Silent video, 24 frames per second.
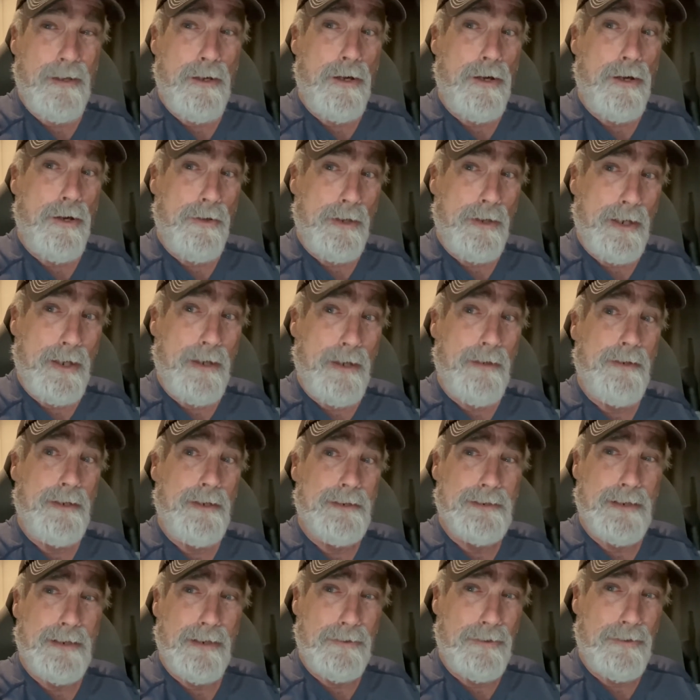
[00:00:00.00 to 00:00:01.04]
Okay,
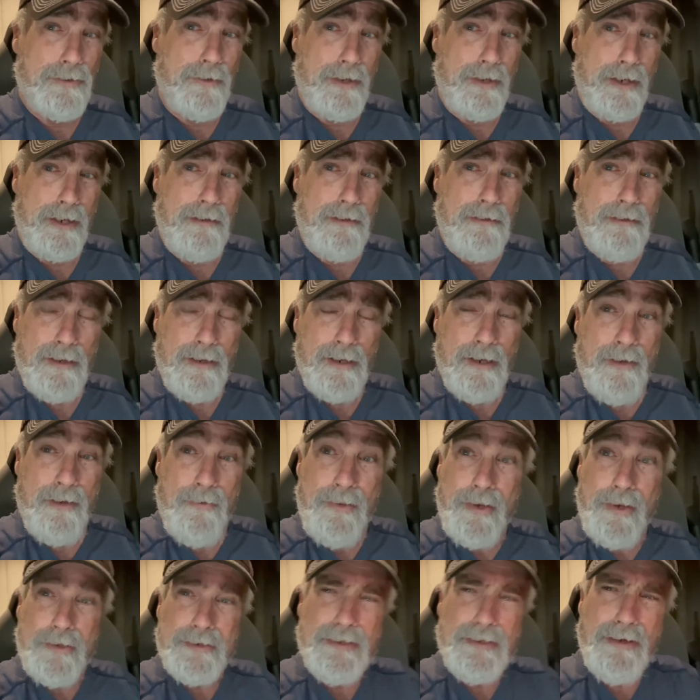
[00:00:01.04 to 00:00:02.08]
that sounds okay.
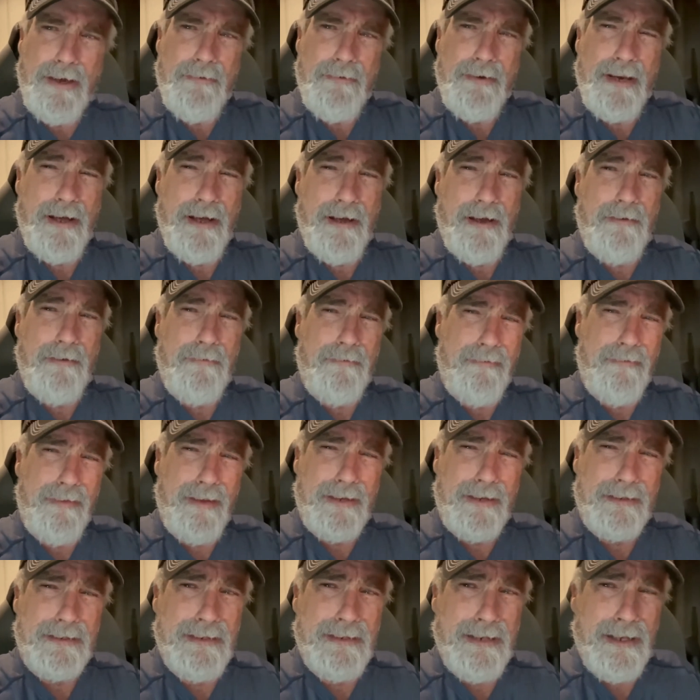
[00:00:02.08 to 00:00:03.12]
Yeah, so I would, I would
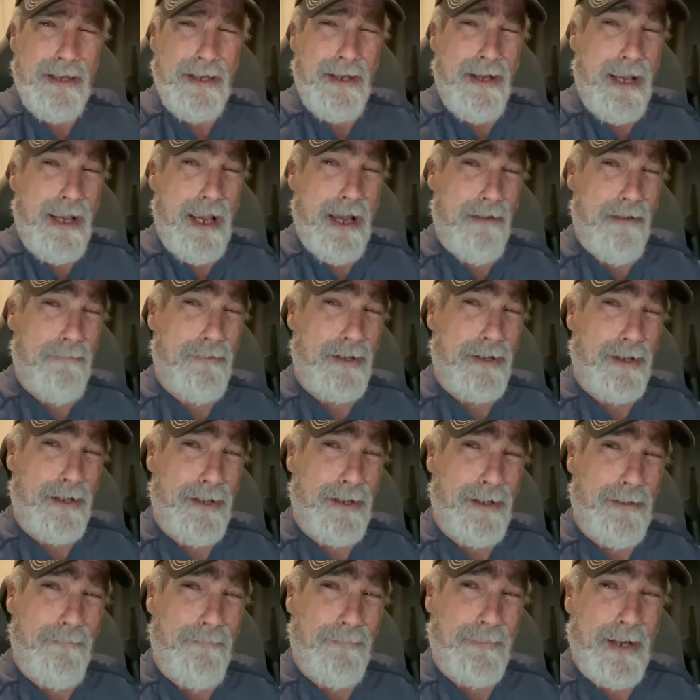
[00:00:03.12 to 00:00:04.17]
like have a
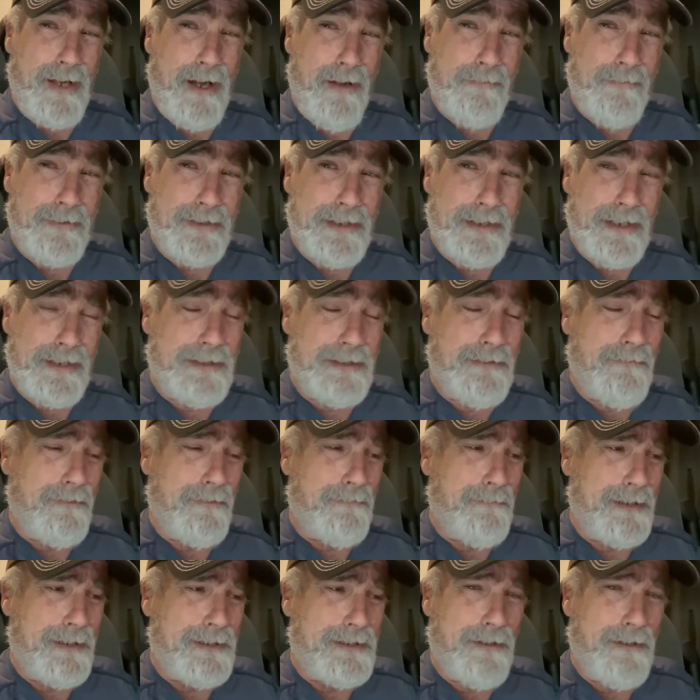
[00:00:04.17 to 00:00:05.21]
um, conversation
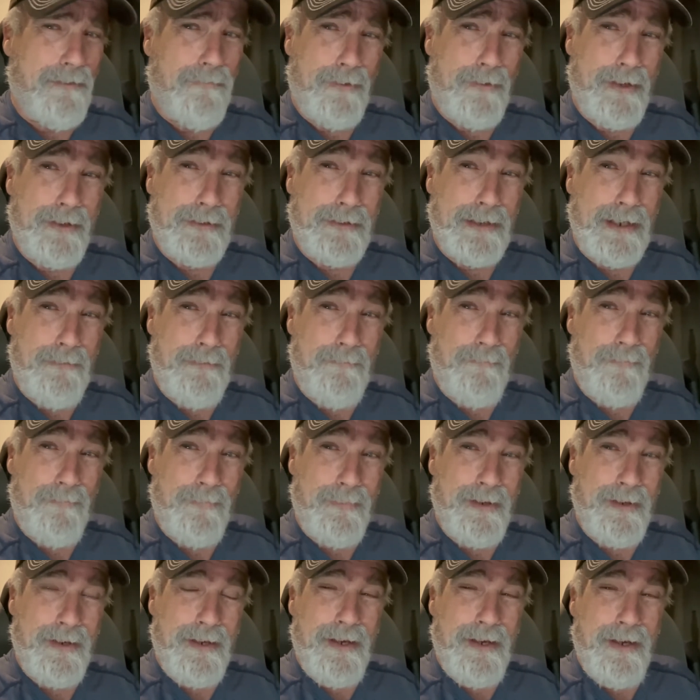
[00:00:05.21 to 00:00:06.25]
with myself like that.
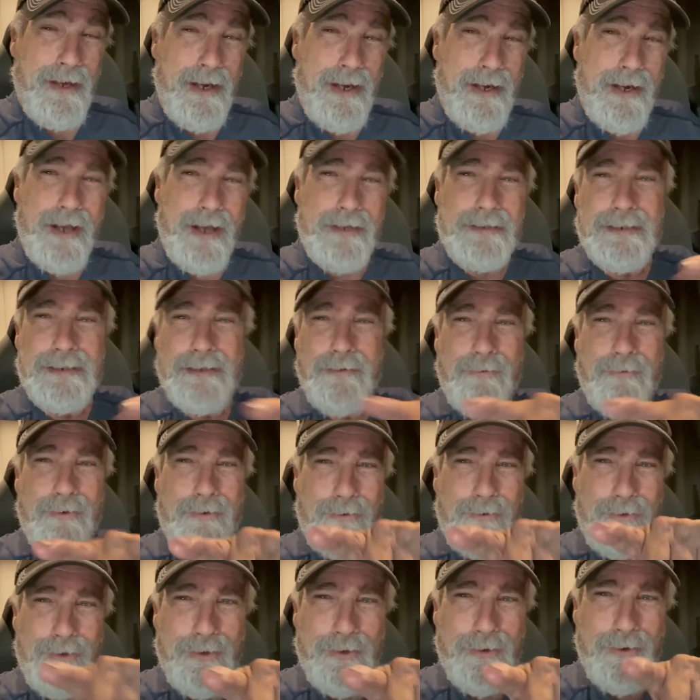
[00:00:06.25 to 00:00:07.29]
And actually
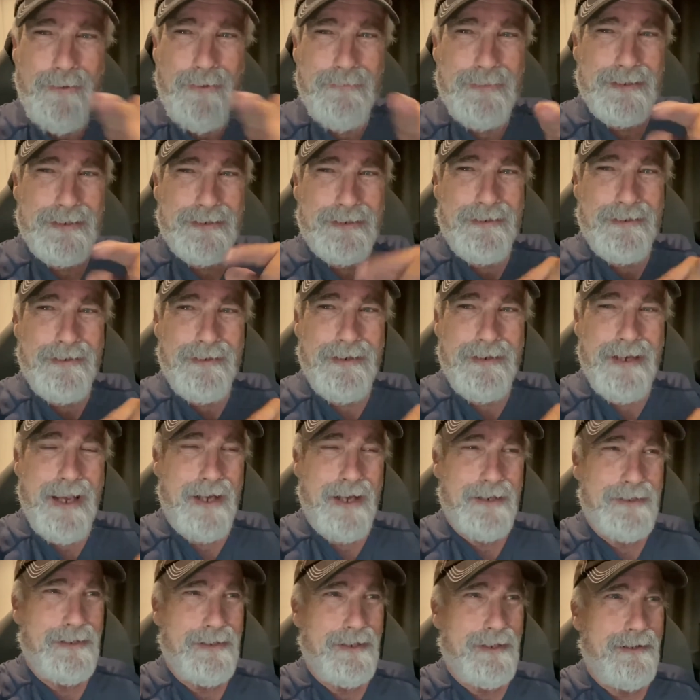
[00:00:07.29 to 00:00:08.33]
with you, I'm just
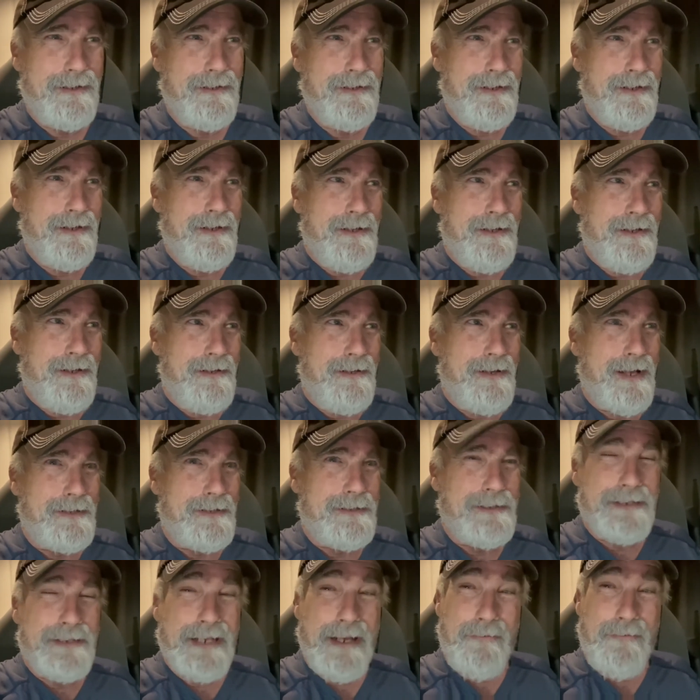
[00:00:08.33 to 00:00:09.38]
actually, not
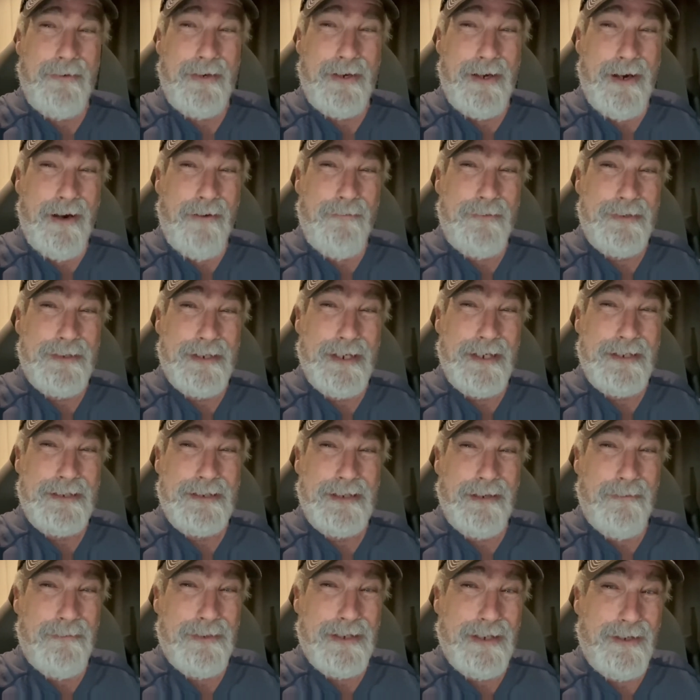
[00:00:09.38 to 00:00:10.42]
just having a
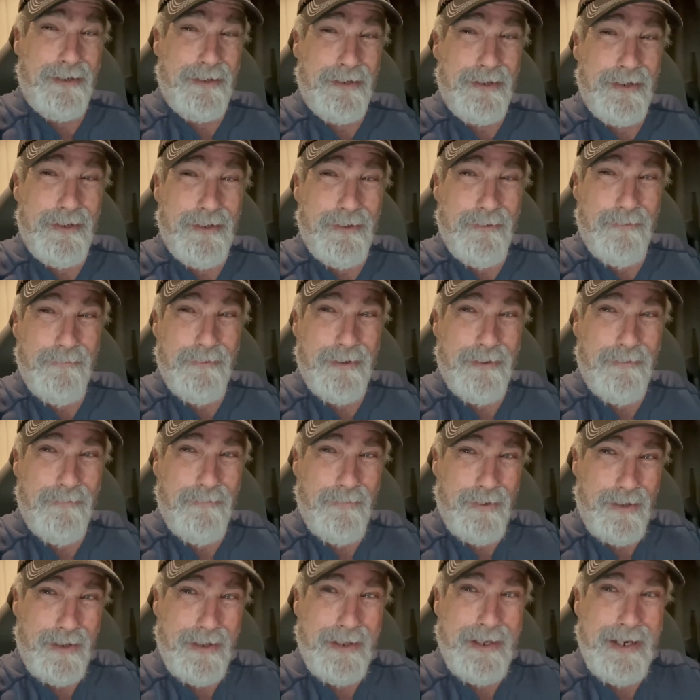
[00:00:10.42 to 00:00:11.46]
conversation, I'm telling you what
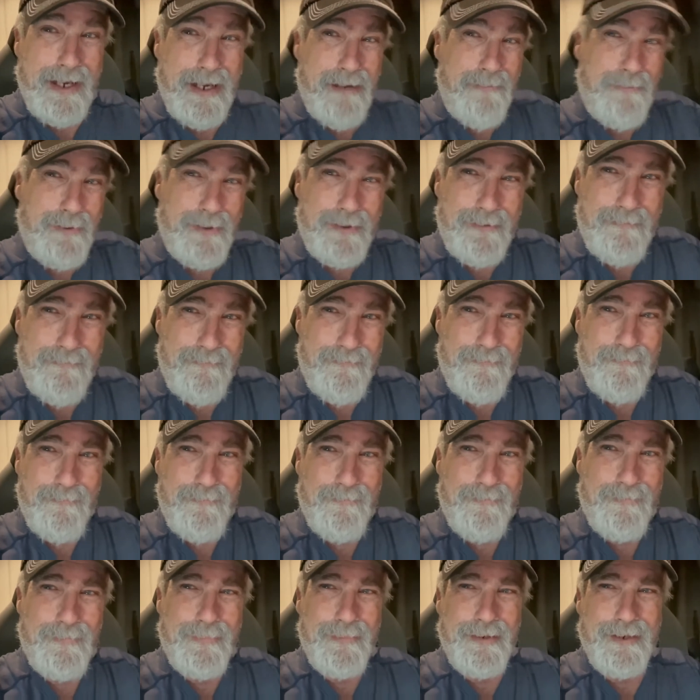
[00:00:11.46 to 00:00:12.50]
really happened.
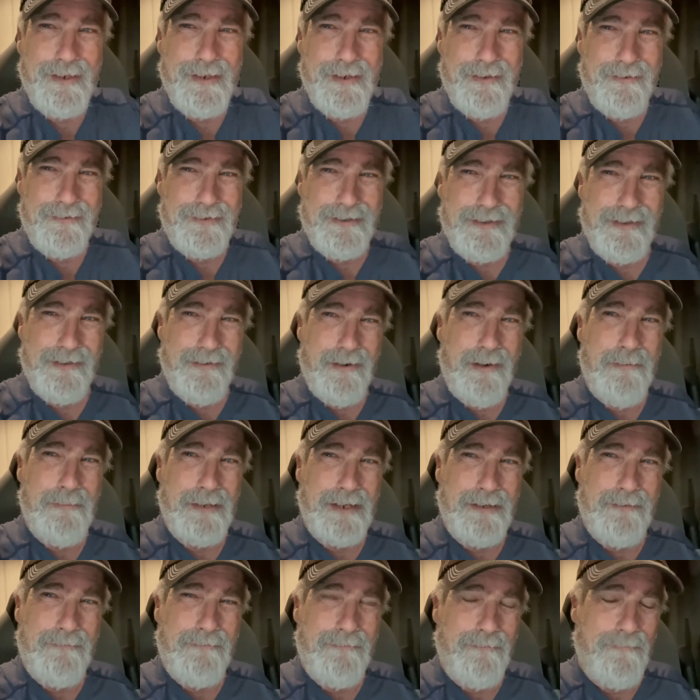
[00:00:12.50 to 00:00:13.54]
You know
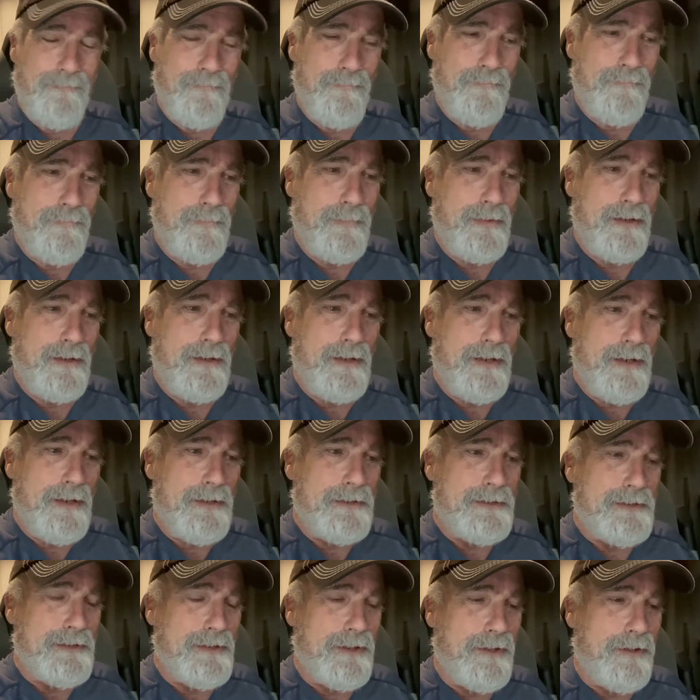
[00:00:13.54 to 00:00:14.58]
what I
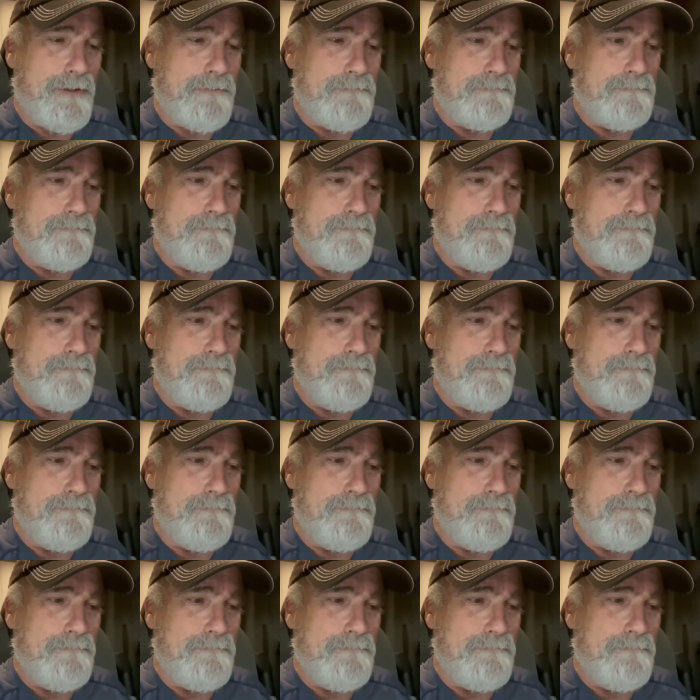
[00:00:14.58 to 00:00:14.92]
mean? So,